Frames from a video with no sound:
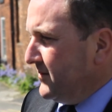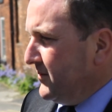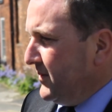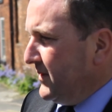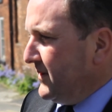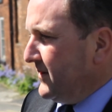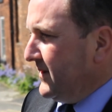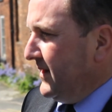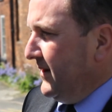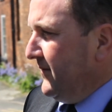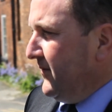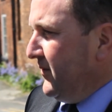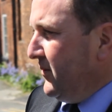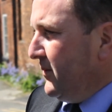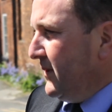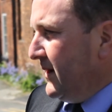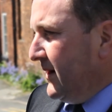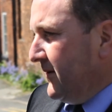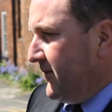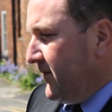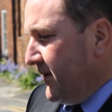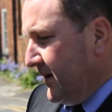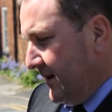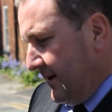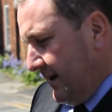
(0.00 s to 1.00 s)
Well, if
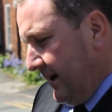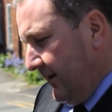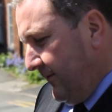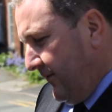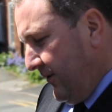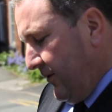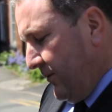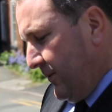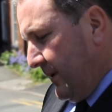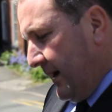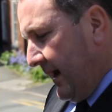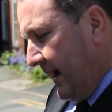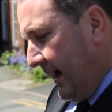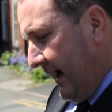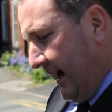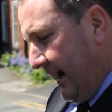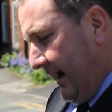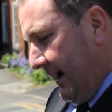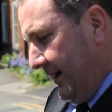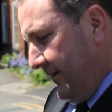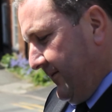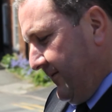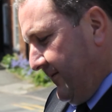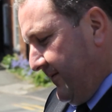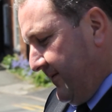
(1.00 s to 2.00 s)
you
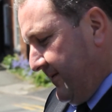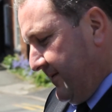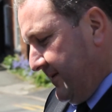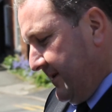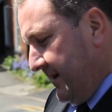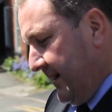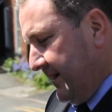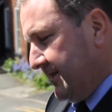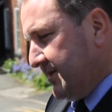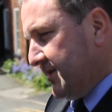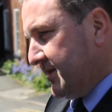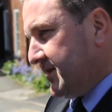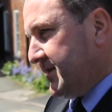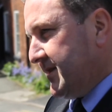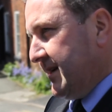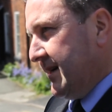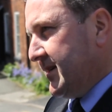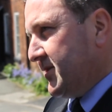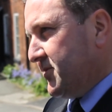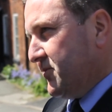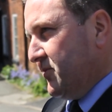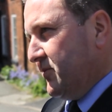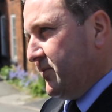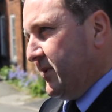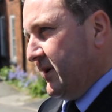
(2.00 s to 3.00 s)
have a
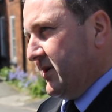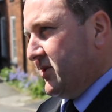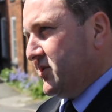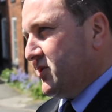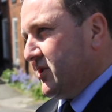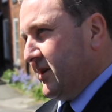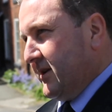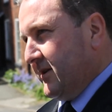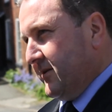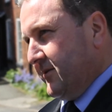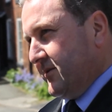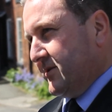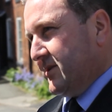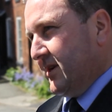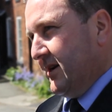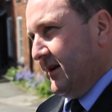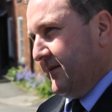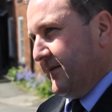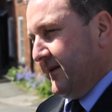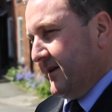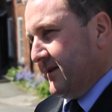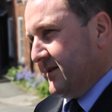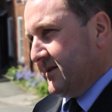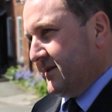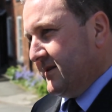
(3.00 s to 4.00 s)
successful bus shuttle
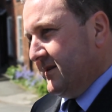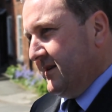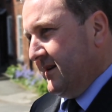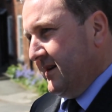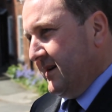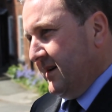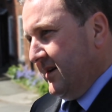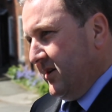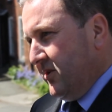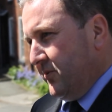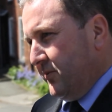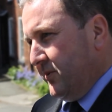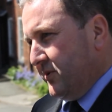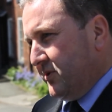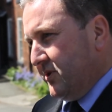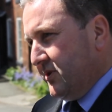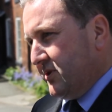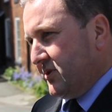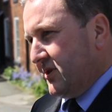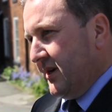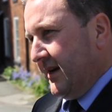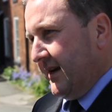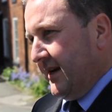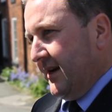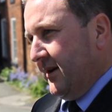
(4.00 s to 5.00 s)
service, which is
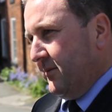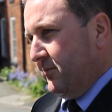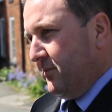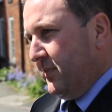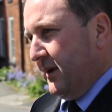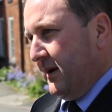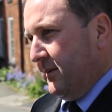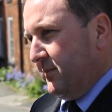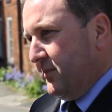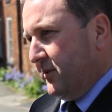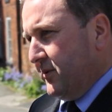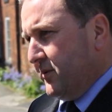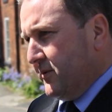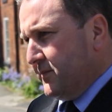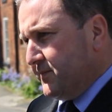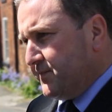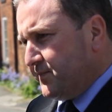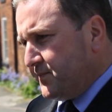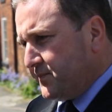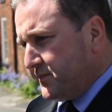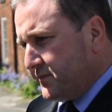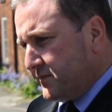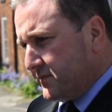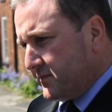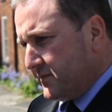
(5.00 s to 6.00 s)
taking people,
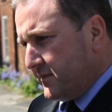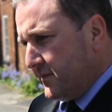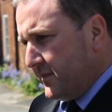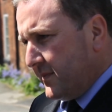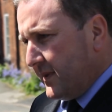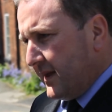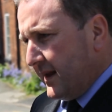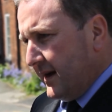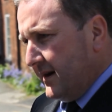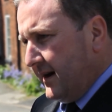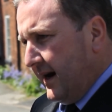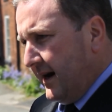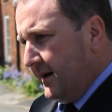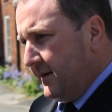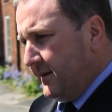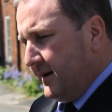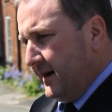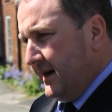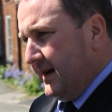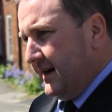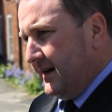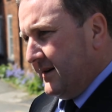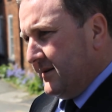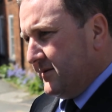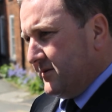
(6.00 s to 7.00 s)

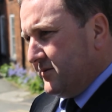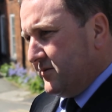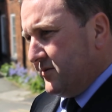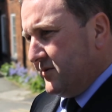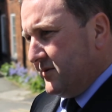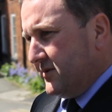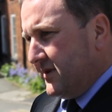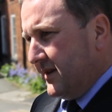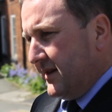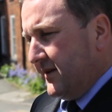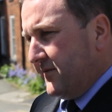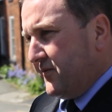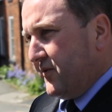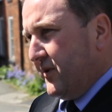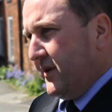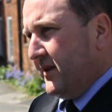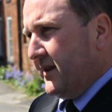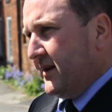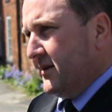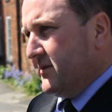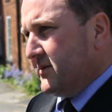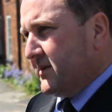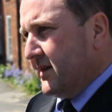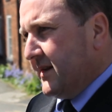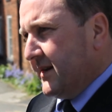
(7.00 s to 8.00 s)
delivering
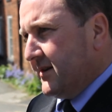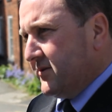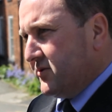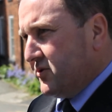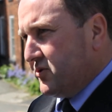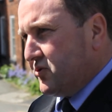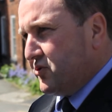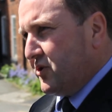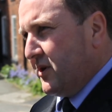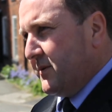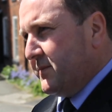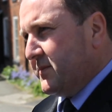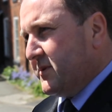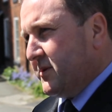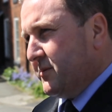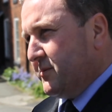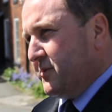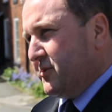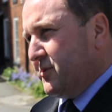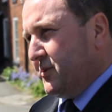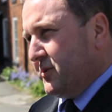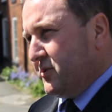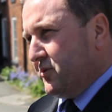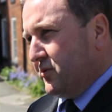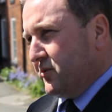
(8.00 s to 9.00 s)
those linked trips
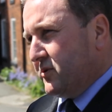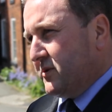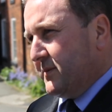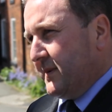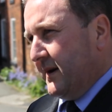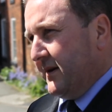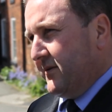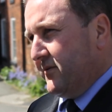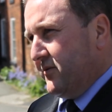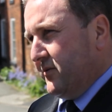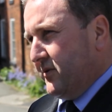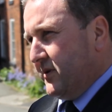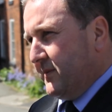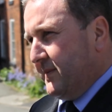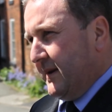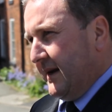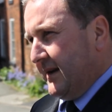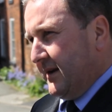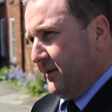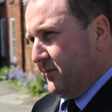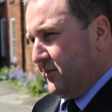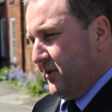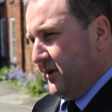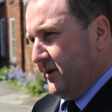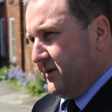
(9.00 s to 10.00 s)
which we talked about through the
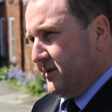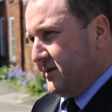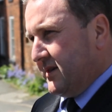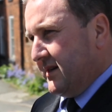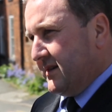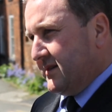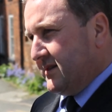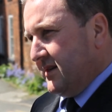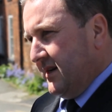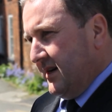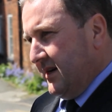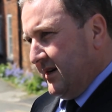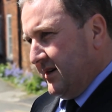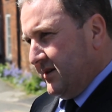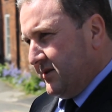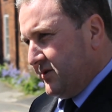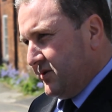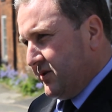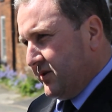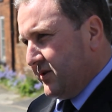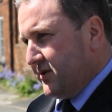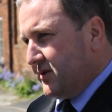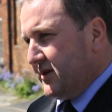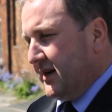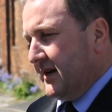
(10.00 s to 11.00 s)
planning process
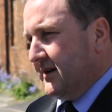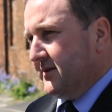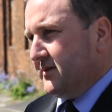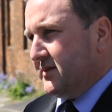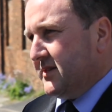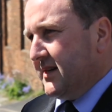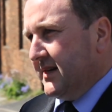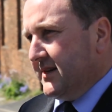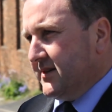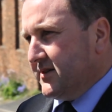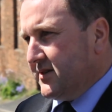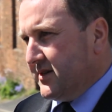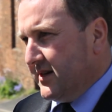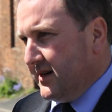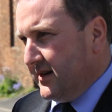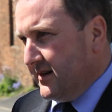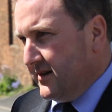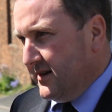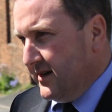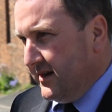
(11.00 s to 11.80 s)
to the town centre,